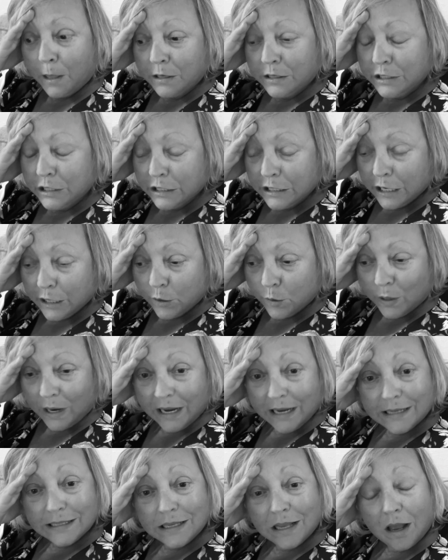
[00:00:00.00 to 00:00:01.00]
you know,
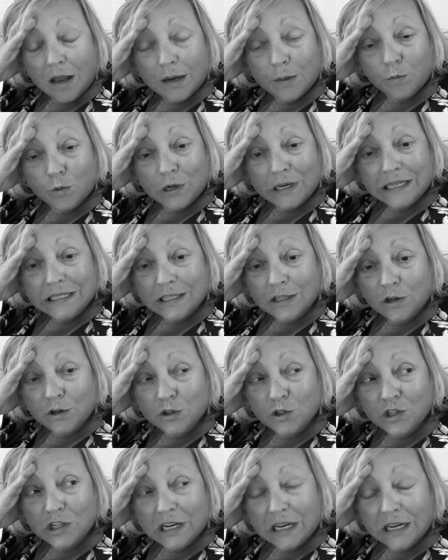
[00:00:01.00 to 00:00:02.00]
as I'm
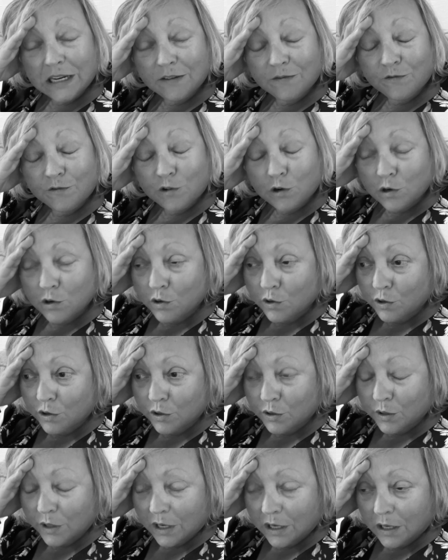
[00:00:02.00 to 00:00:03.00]
researching
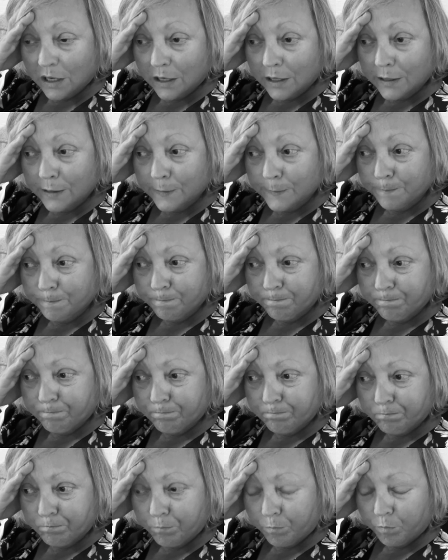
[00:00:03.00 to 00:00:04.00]
for um,
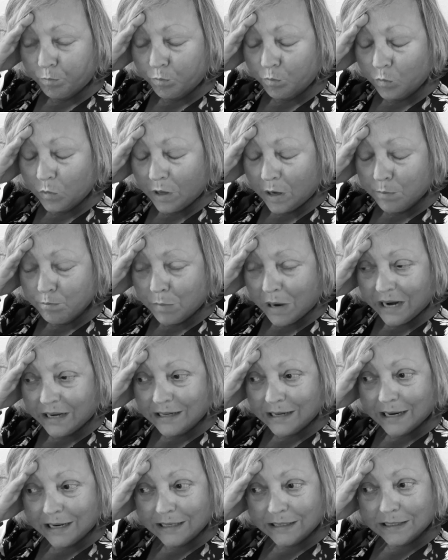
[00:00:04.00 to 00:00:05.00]
my
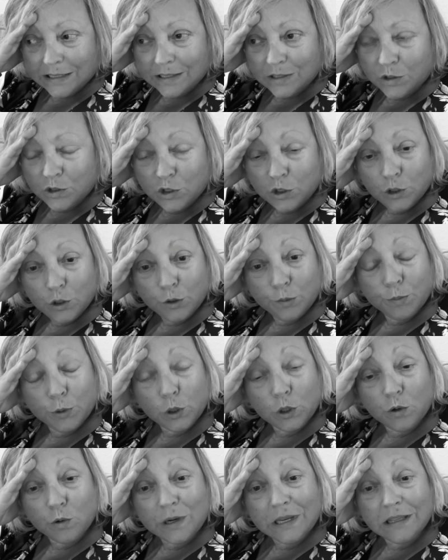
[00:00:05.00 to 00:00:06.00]
next two
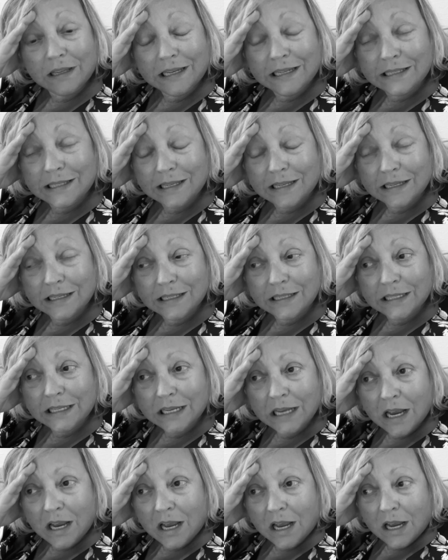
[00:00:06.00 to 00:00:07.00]
book releases,
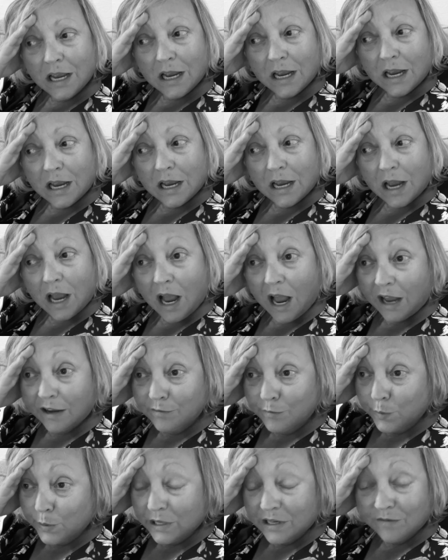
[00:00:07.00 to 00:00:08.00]

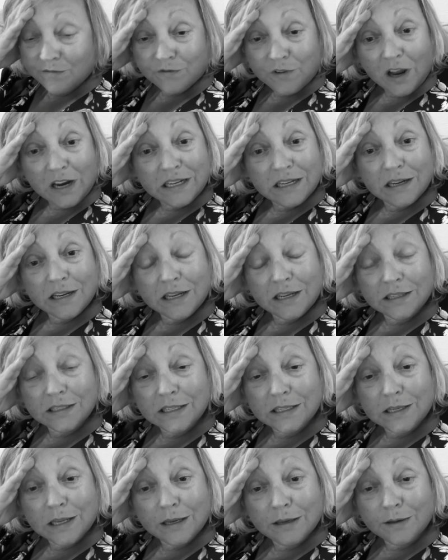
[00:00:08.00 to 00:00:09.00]
I've been finding
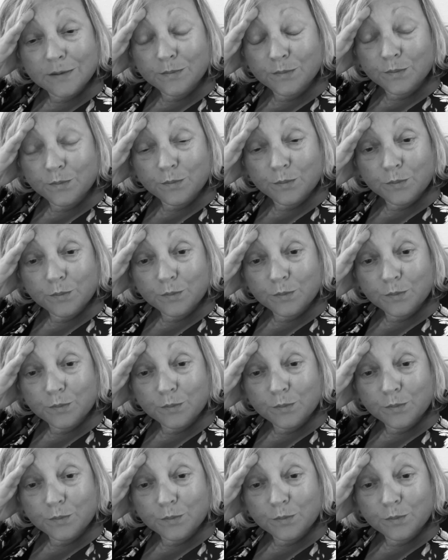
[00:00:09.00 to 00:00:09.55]
some